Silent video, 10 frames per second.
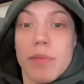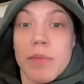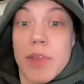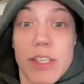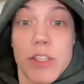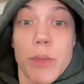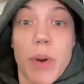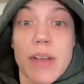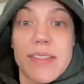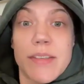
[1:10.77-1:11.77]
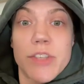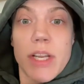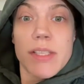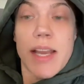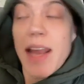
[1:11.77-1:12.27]
This is the process of
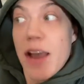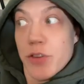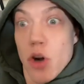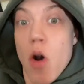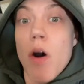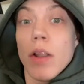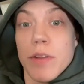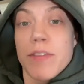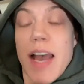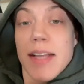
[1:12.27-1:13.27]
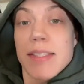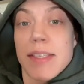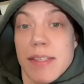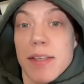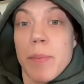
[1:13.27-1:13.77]
genocide. After all of that
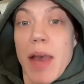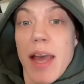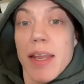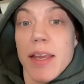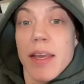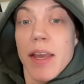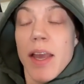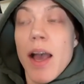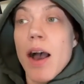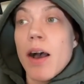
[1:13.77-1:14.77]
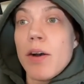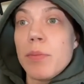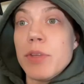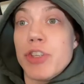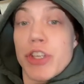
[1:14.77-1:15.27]
systematic
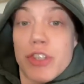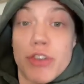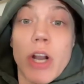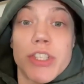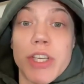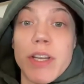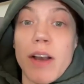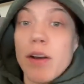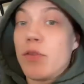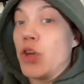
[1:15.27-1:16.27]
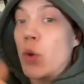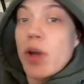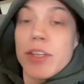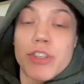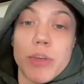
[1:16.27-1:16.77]
destruction of
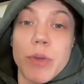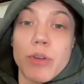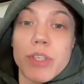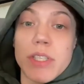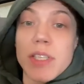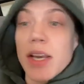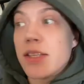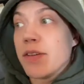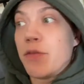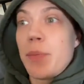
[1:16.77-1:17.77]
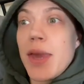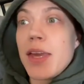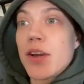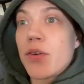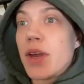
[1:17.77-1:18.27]
UN distribution sites, of
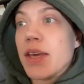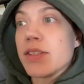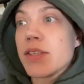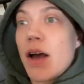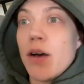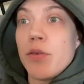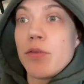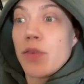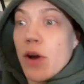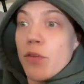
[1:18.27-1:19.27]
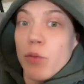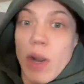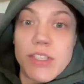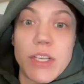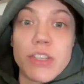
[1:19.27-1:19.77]
bakeries, of
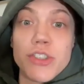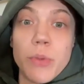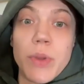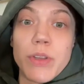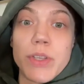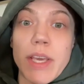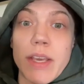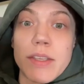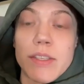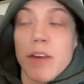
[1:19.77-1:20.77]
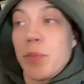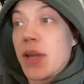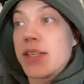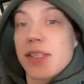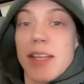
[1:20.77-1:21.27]
residential buildings, of
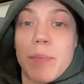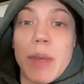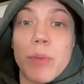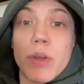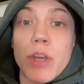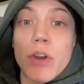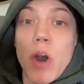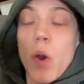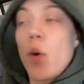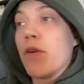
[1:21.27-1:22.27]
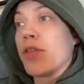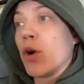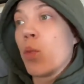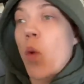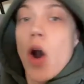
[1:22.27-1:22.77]
places that people can go, of their
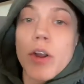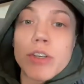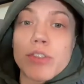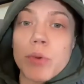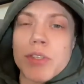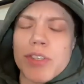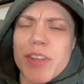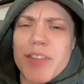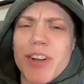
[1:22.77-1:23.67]
water sources, of their